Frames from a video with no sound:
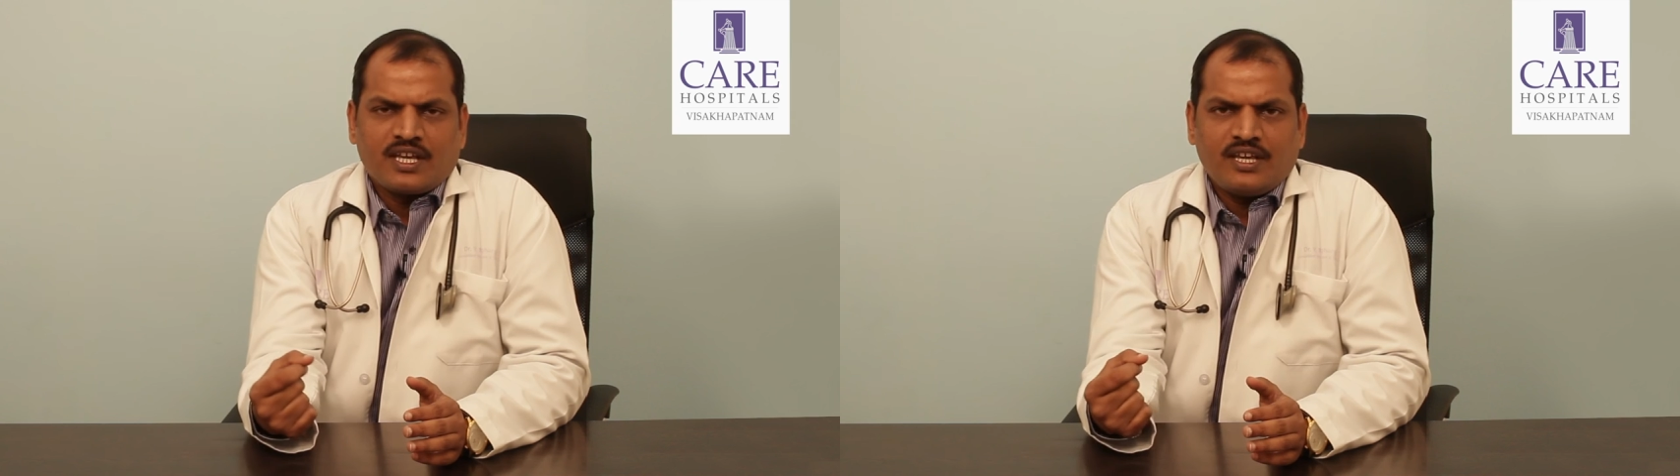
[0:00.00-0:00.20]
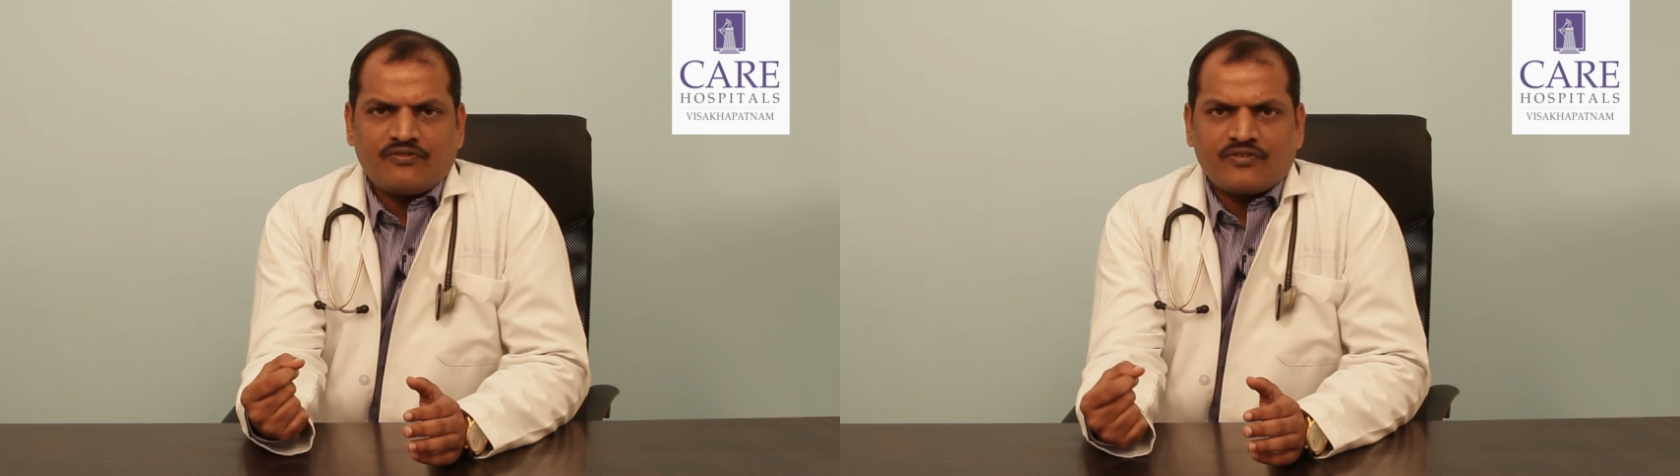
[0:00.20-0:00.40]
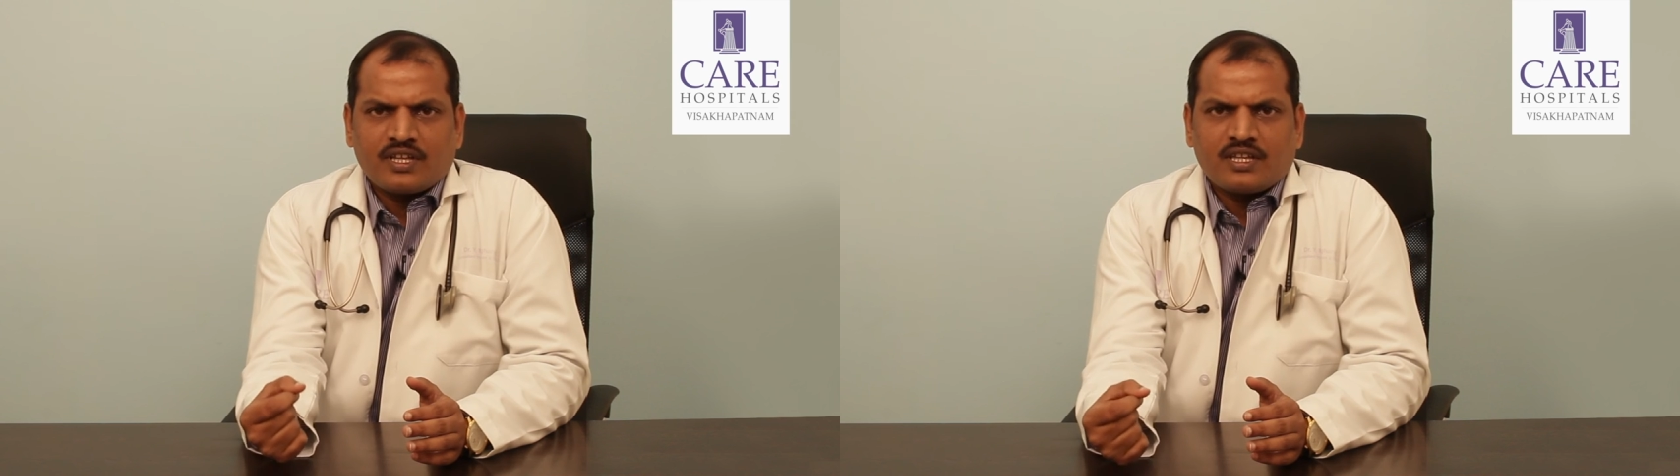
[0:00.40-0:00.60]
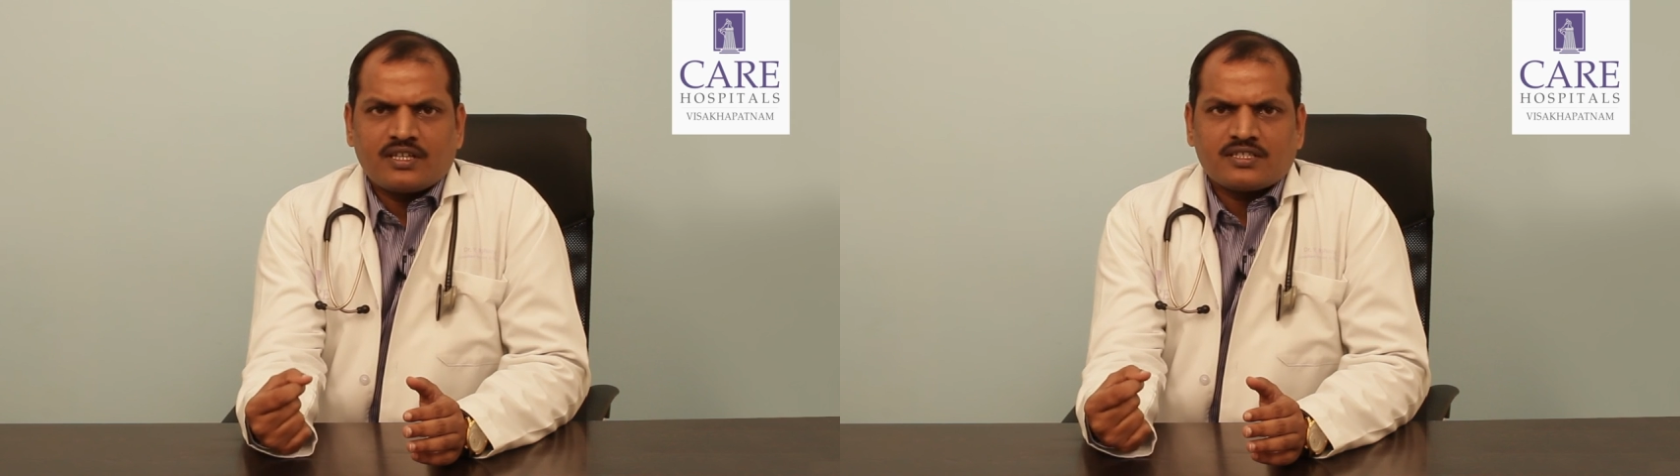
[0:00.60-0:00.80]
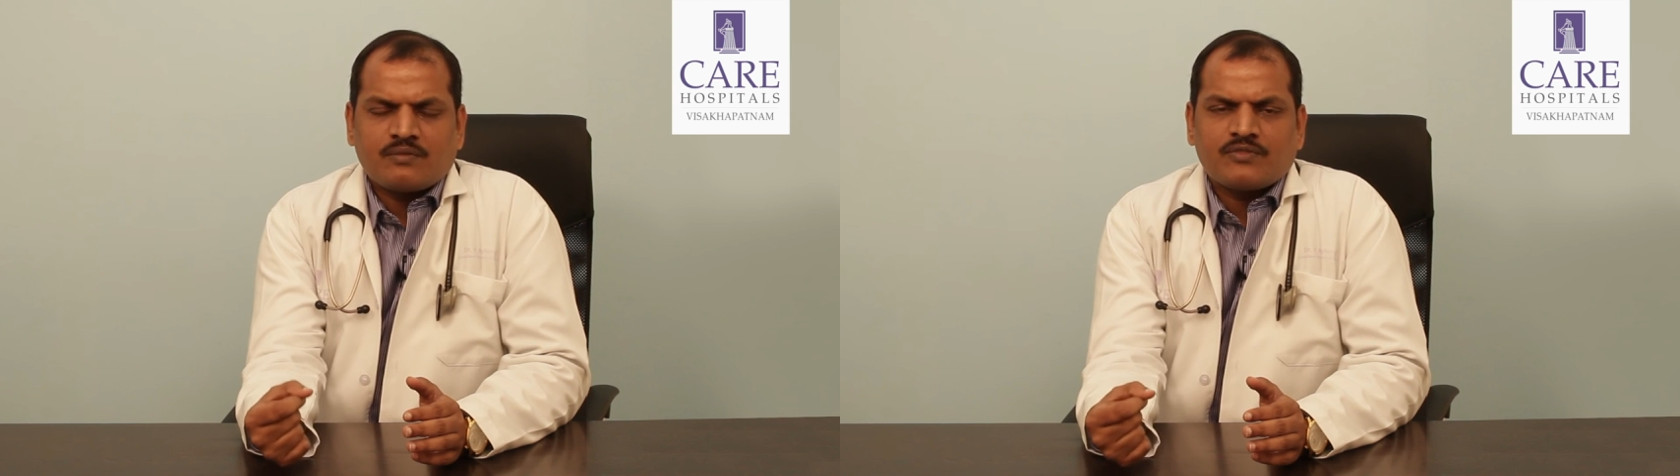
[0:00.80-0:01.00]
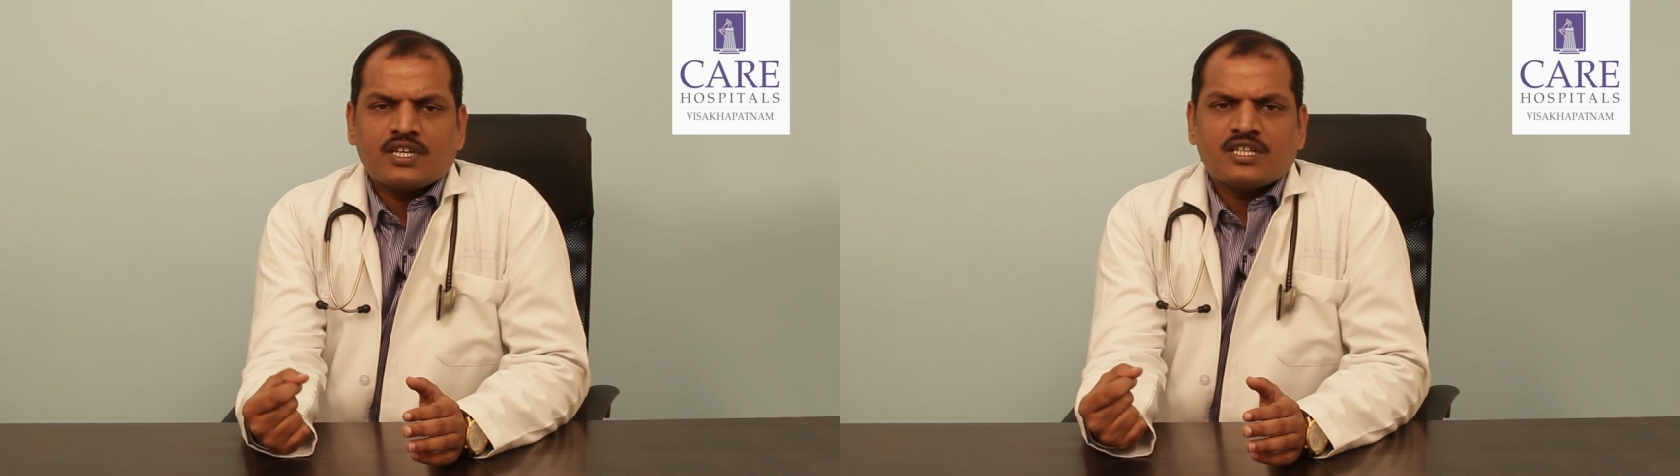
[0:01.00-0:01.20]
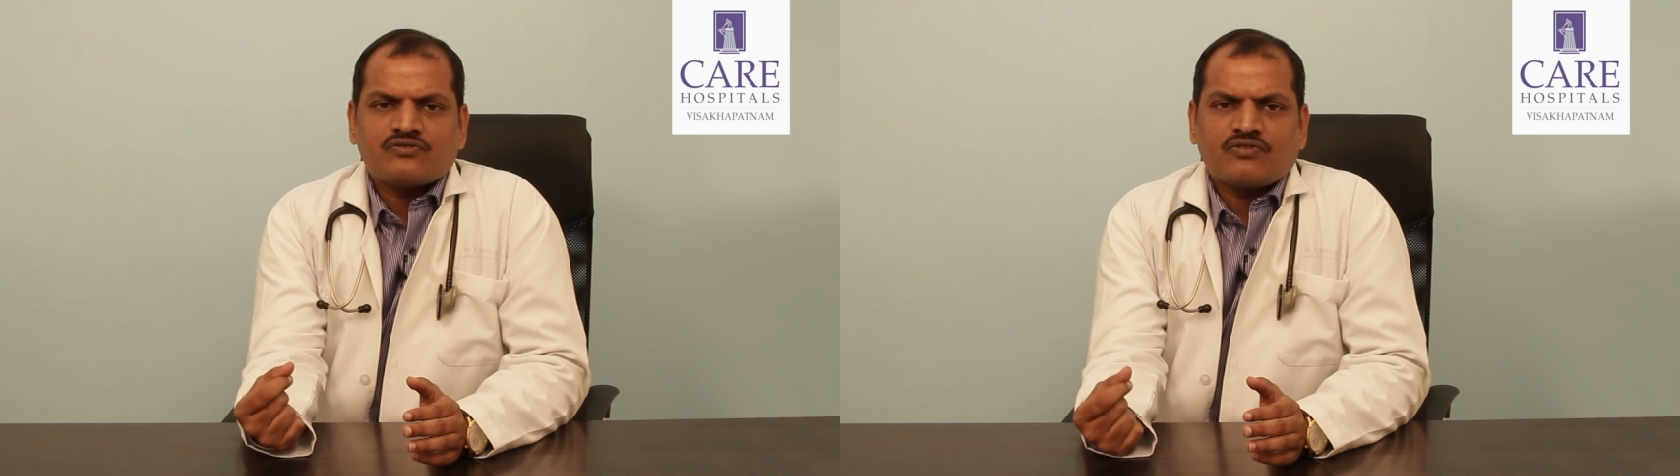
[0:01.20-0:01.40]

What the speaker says: If there something is